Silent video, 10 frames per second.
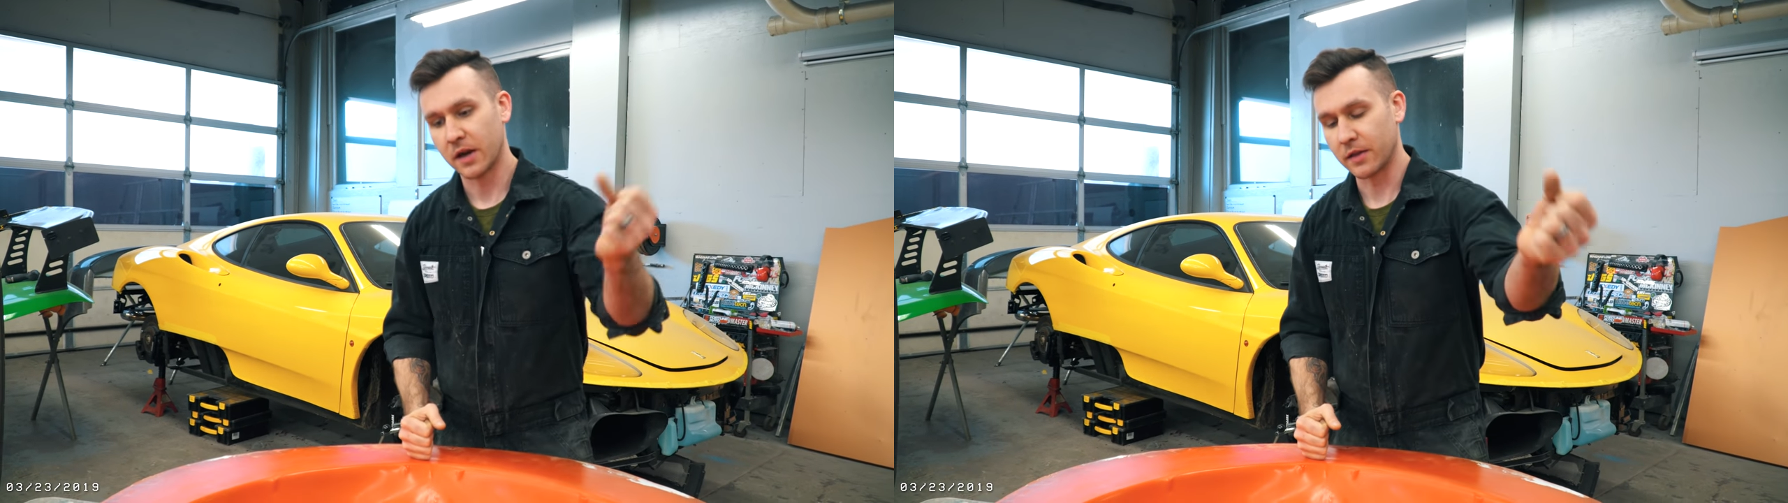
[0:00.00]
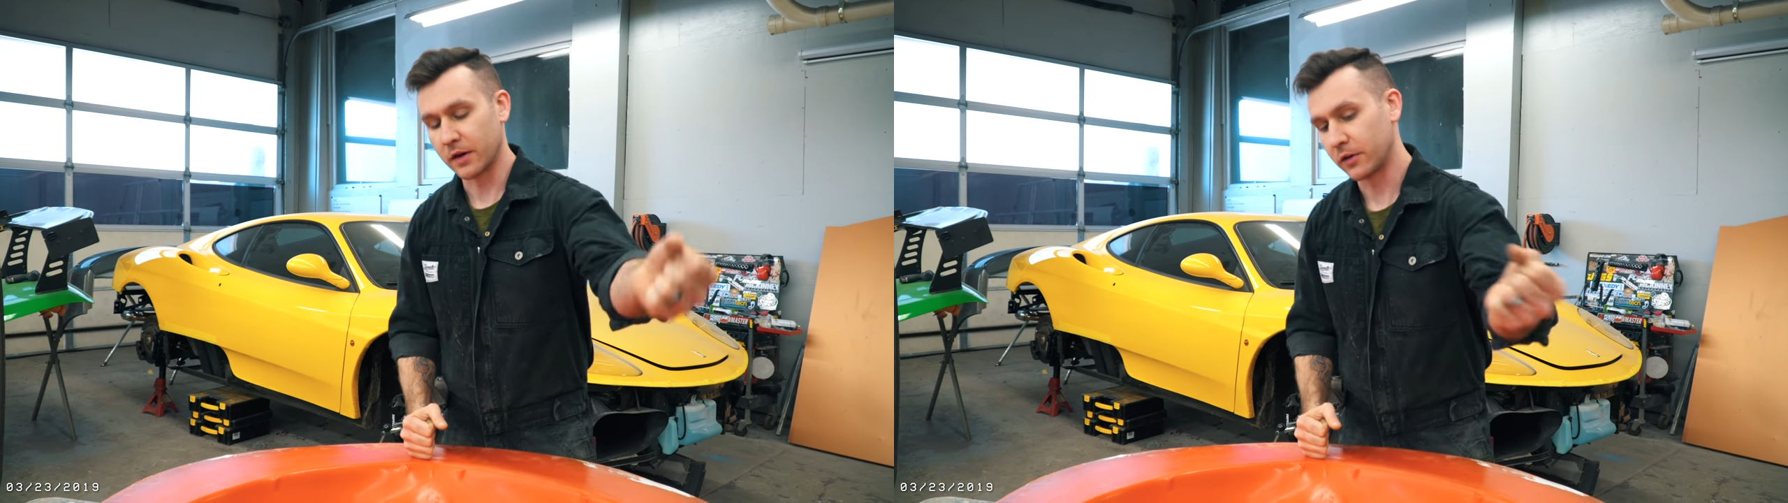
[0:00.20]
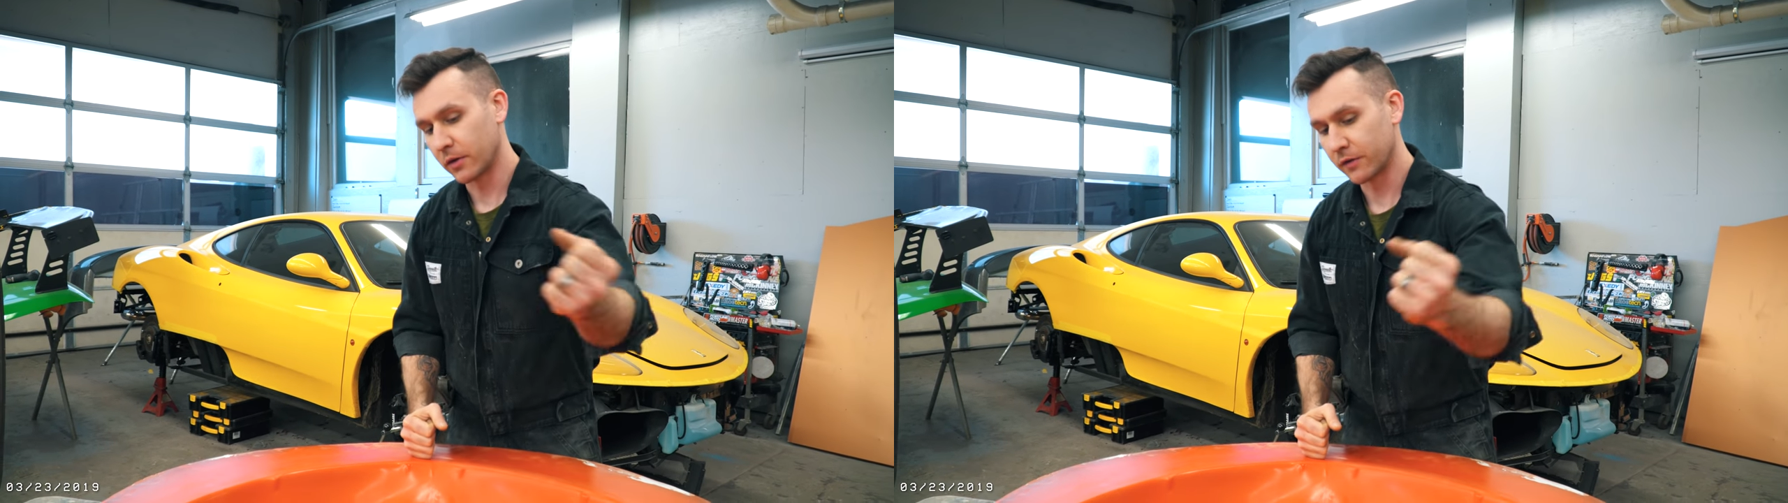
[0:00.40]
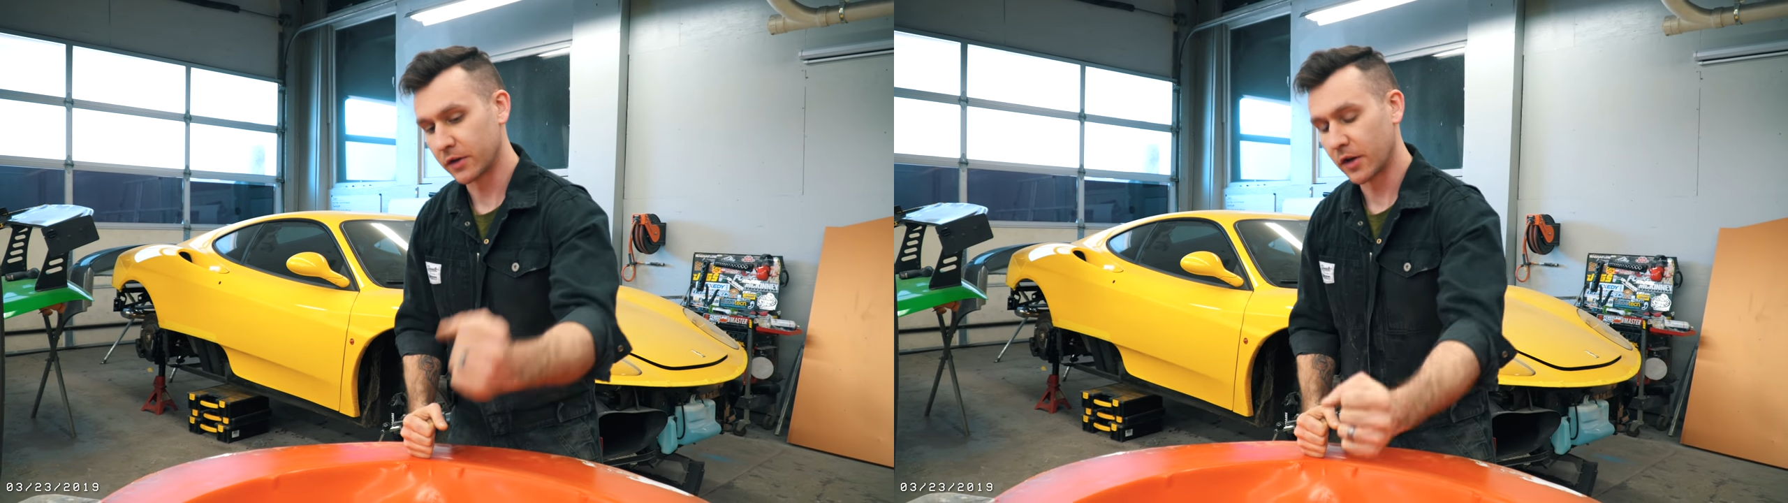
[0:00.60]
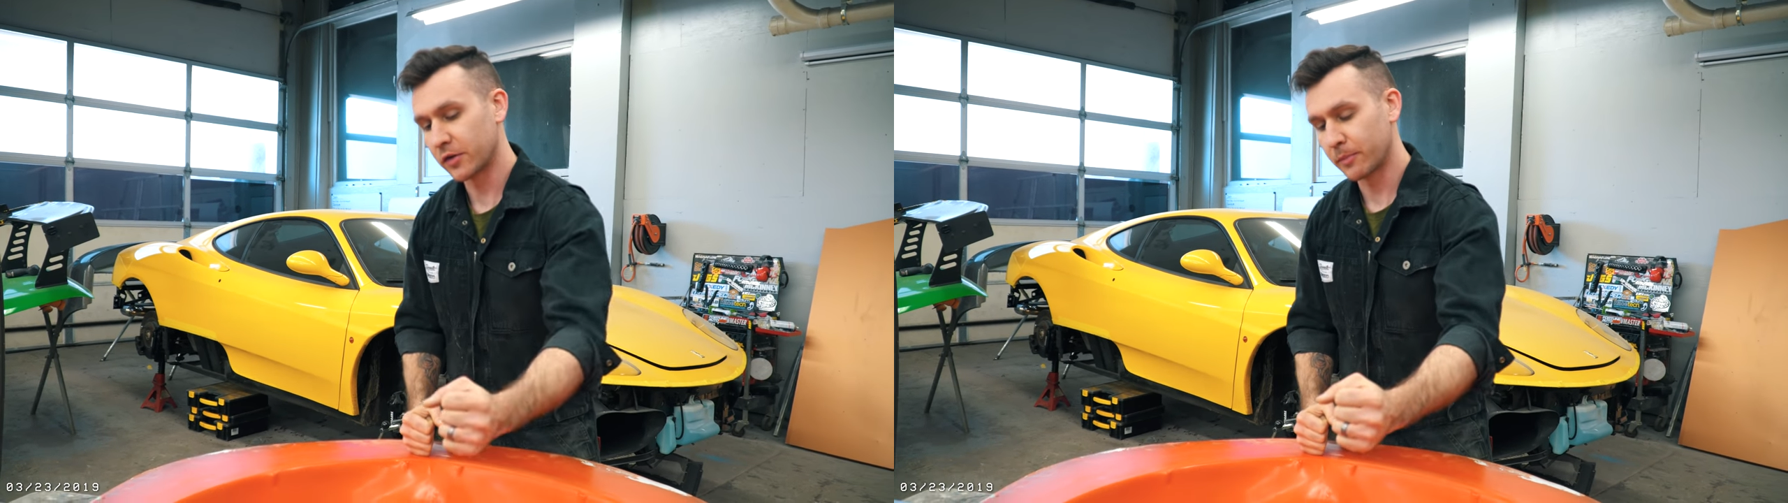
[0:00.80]
and then you'll have
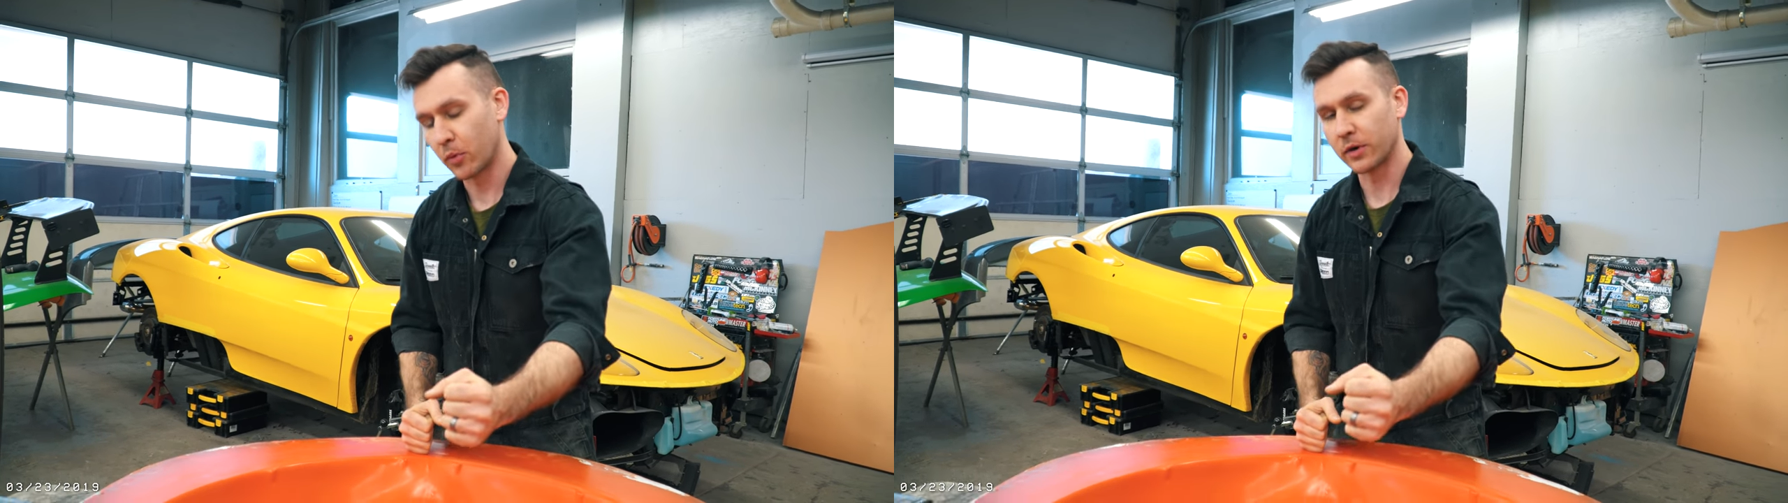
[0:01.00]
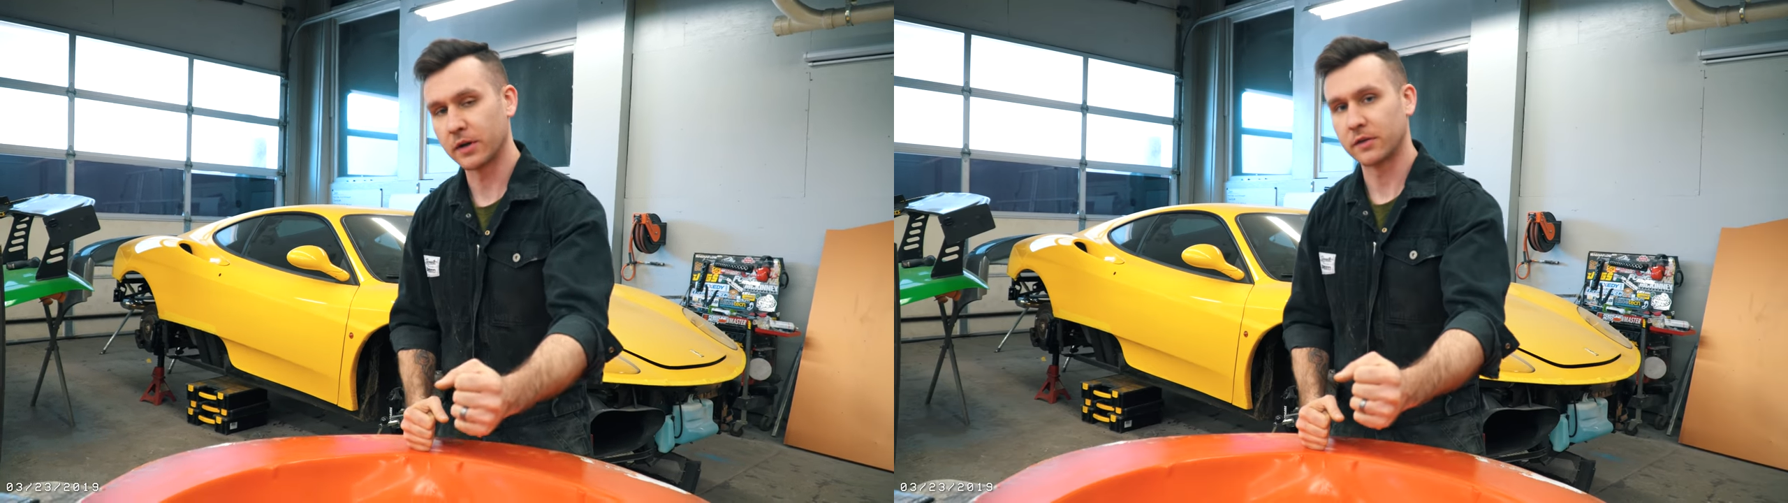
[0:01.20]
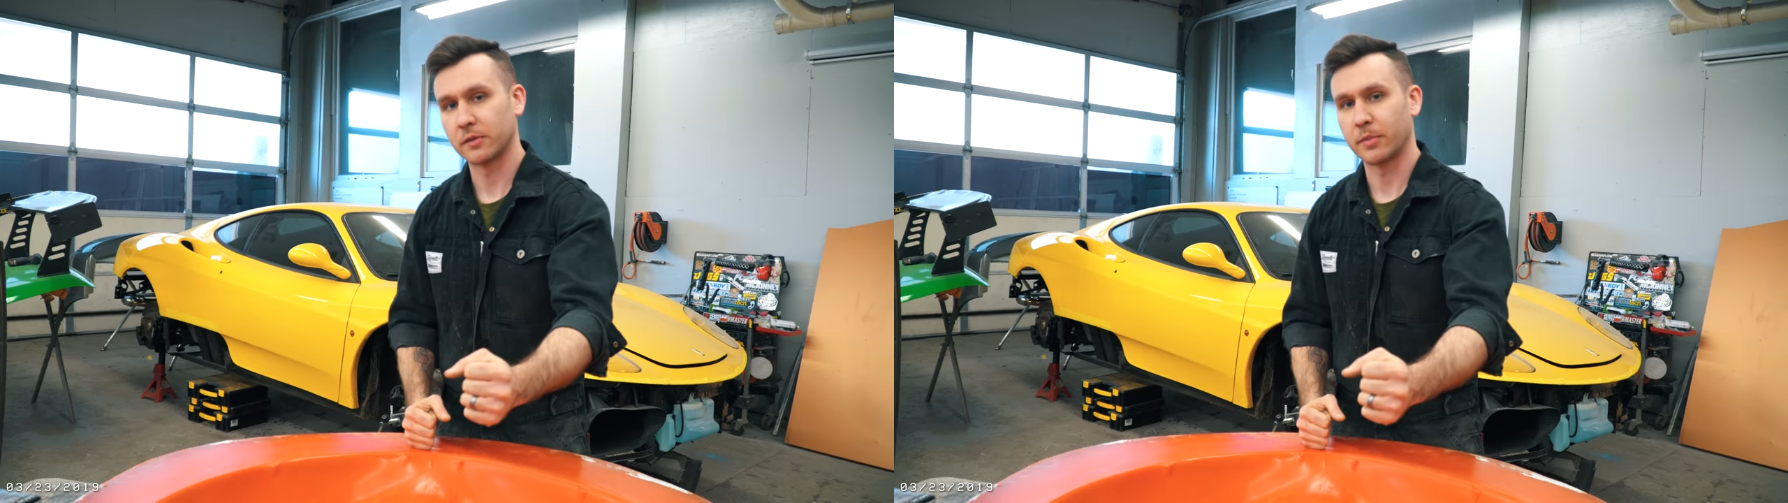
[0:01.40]
another port into the